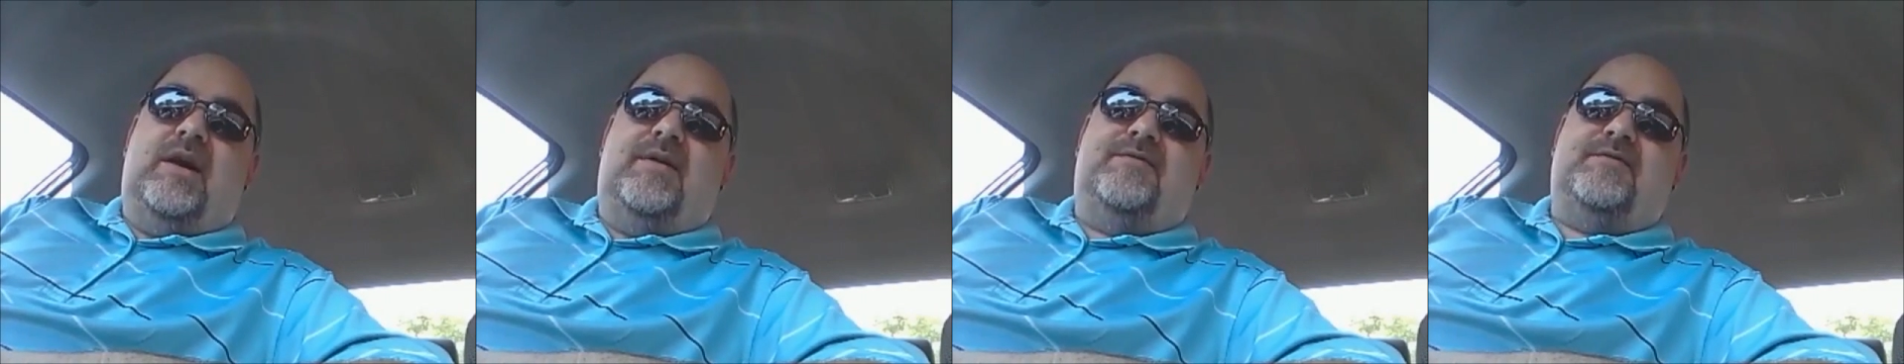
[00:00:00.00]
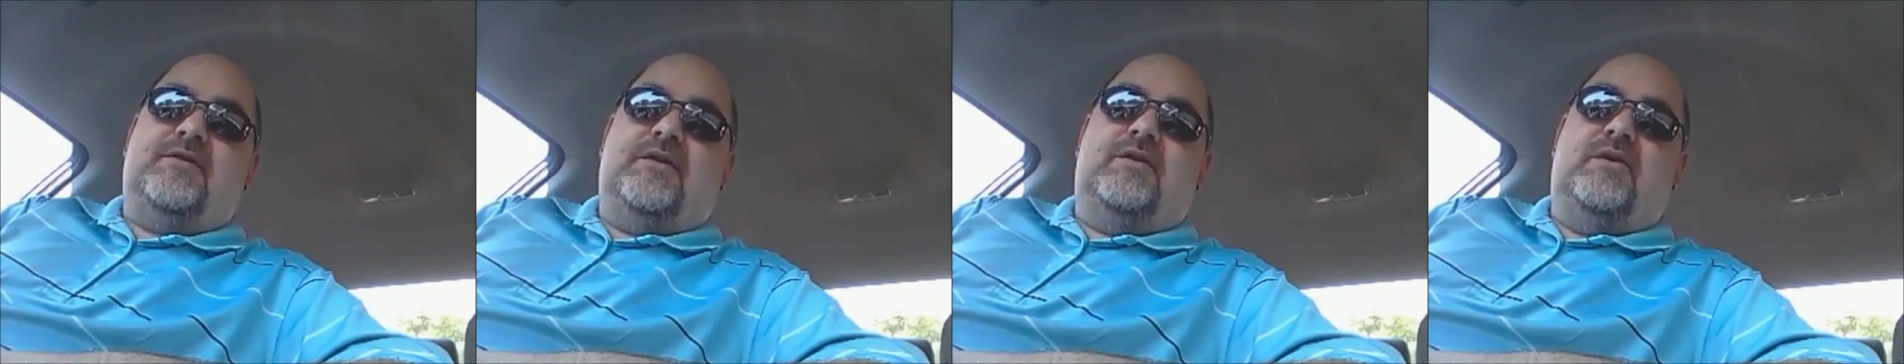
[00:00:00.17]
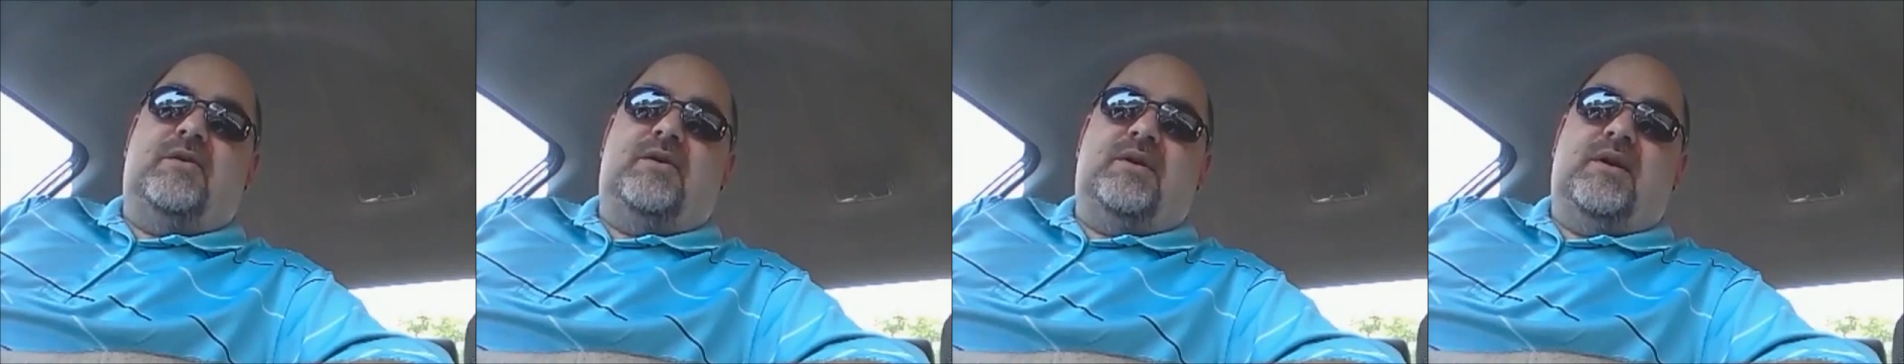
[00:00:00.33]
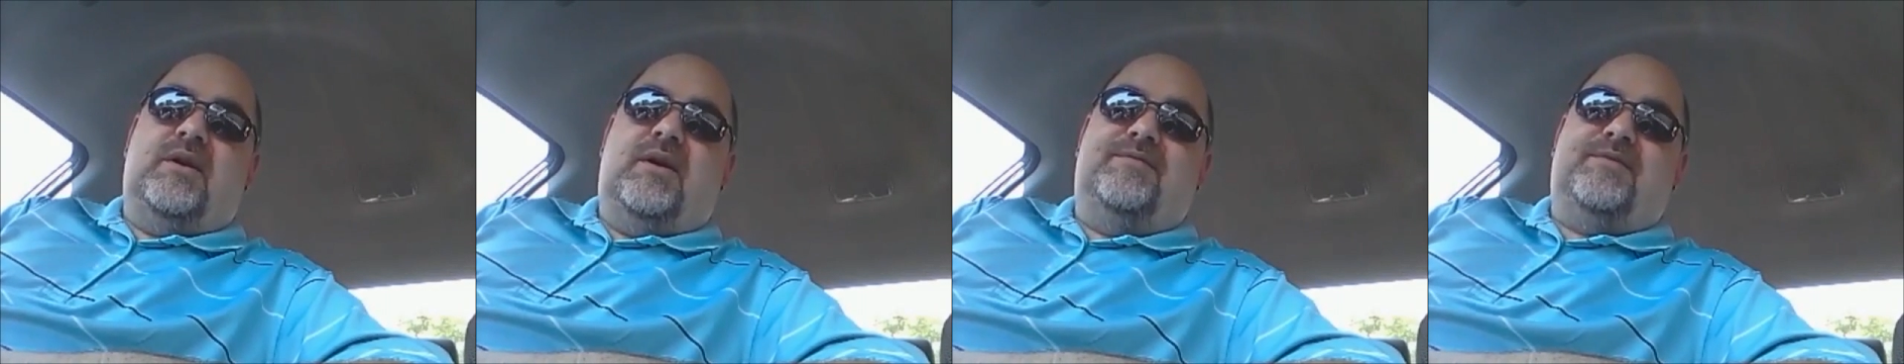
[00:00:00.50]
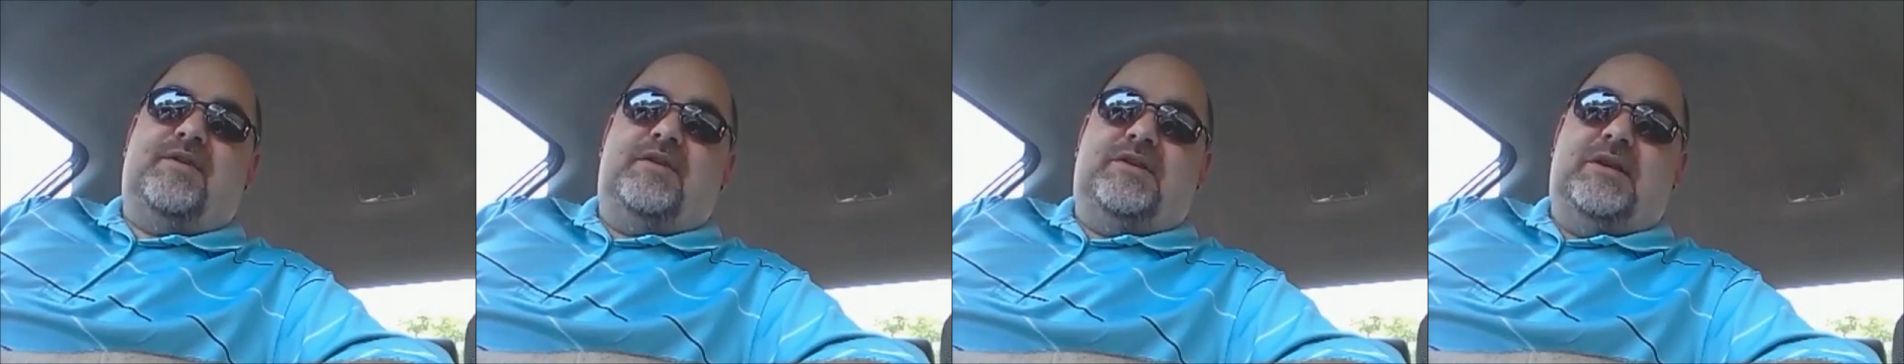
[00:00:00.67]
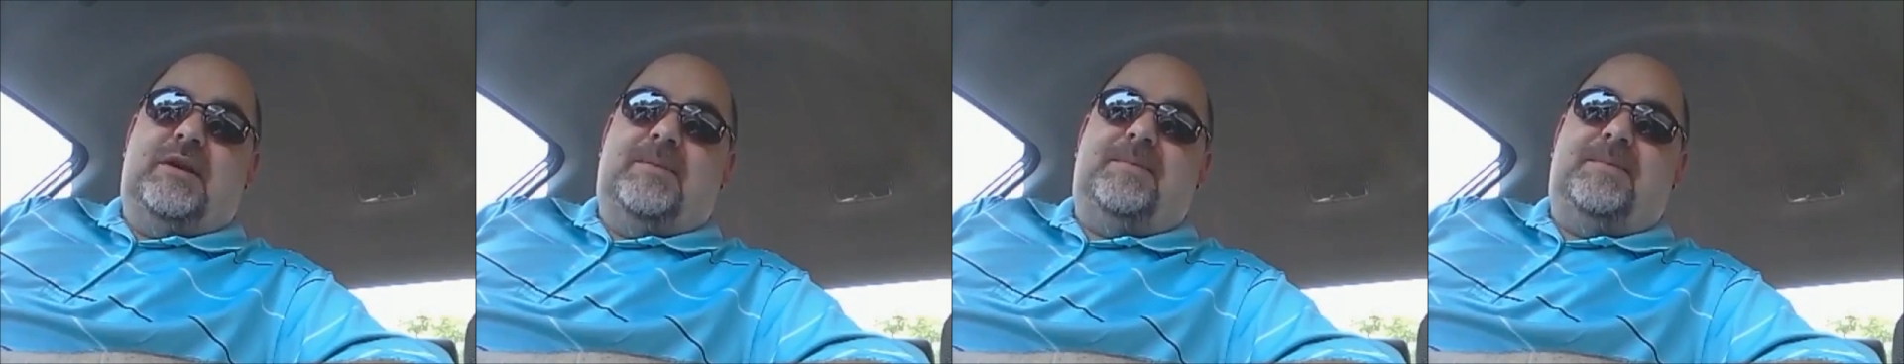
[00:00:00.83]
after going off
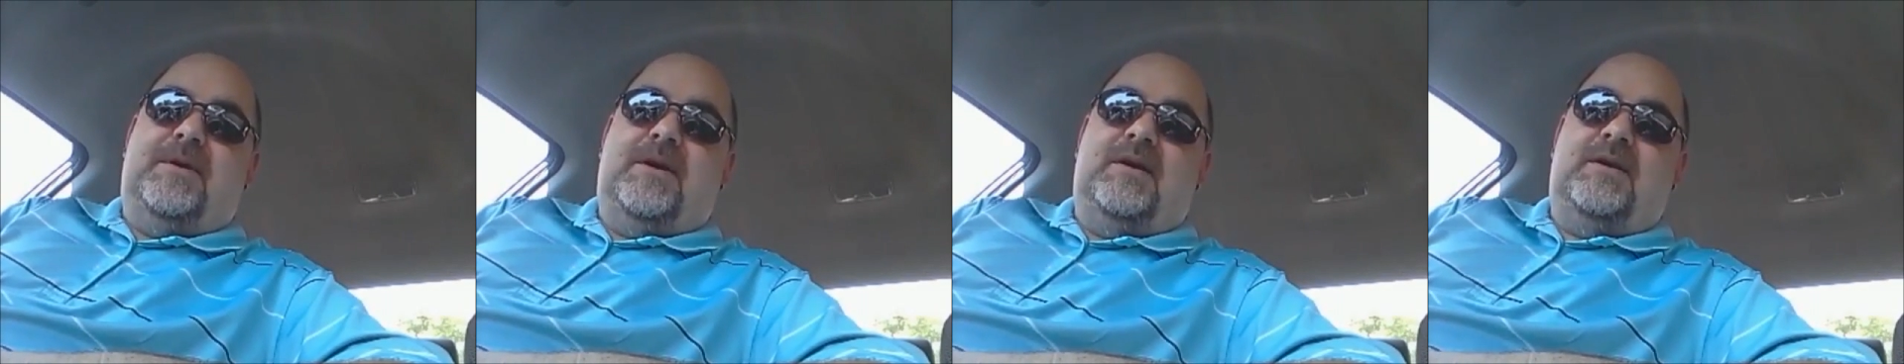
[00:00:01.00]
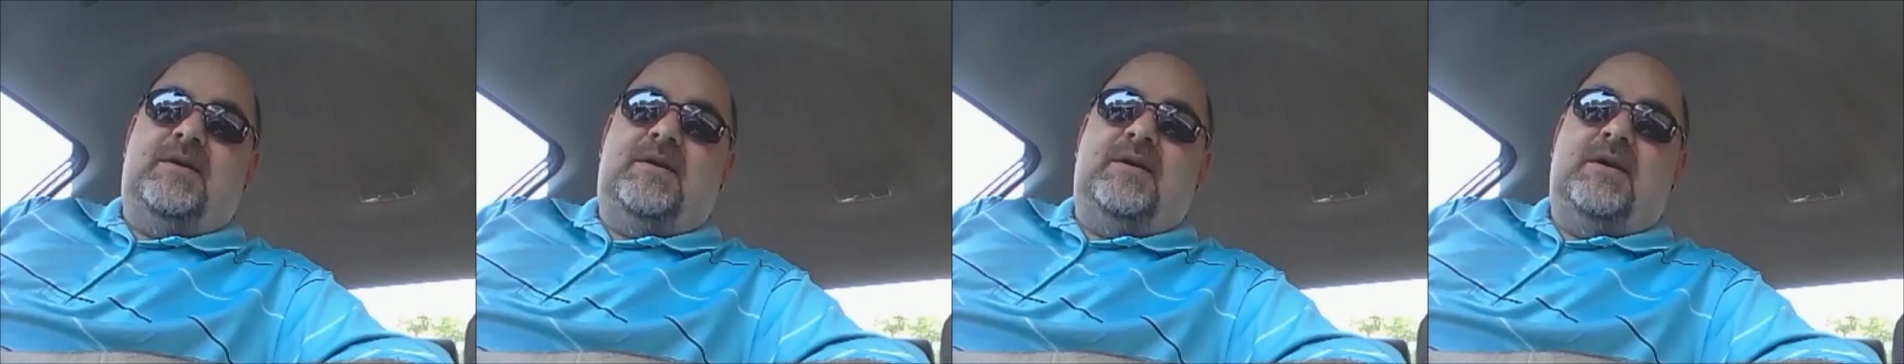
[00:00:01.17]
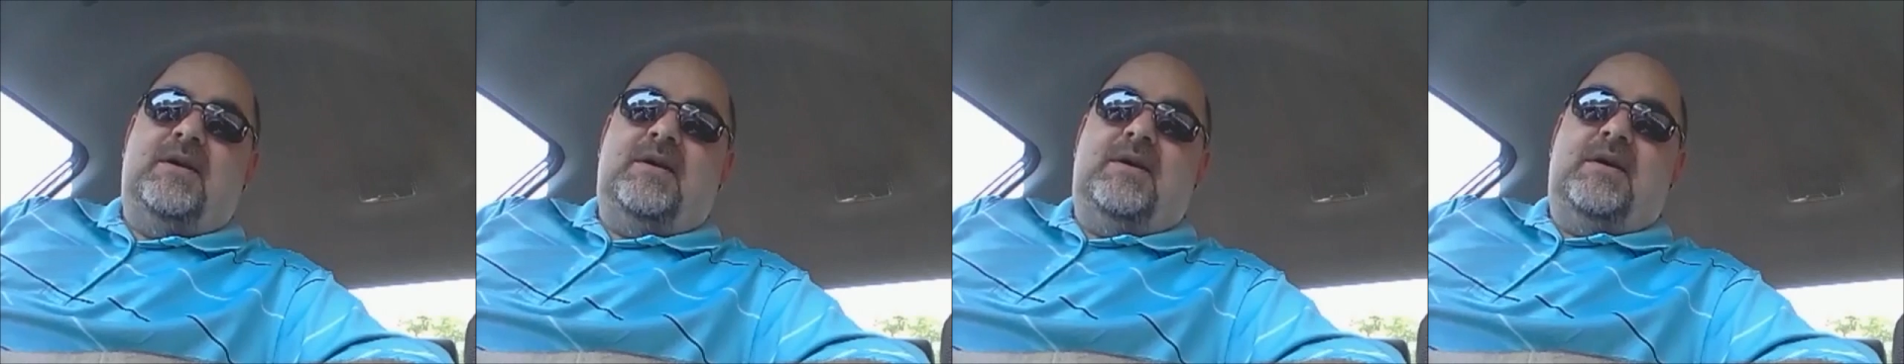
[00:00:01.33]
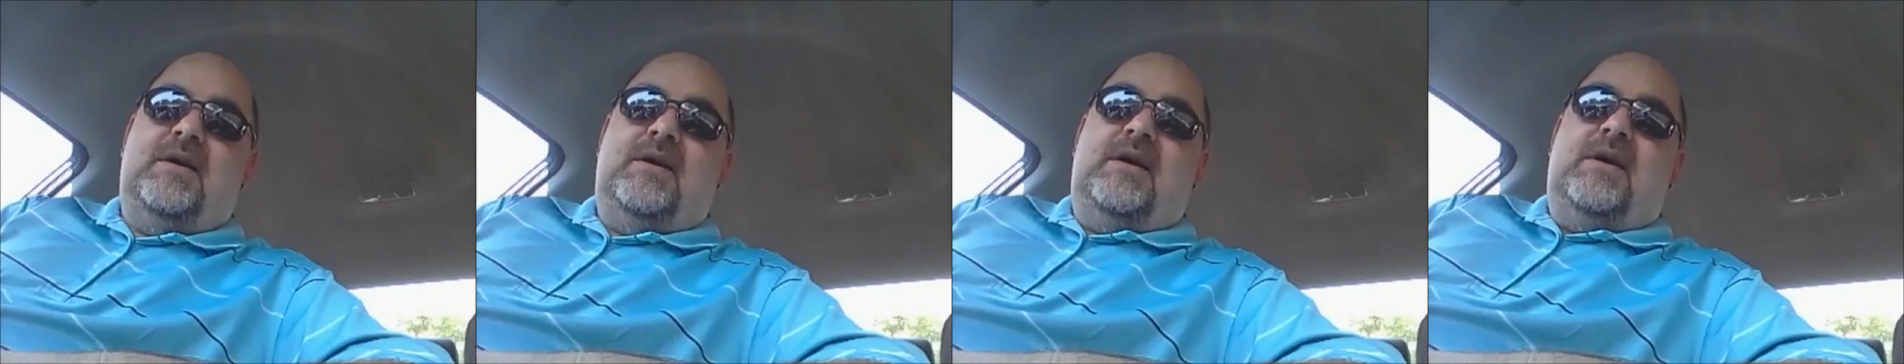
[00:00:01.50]
the deep end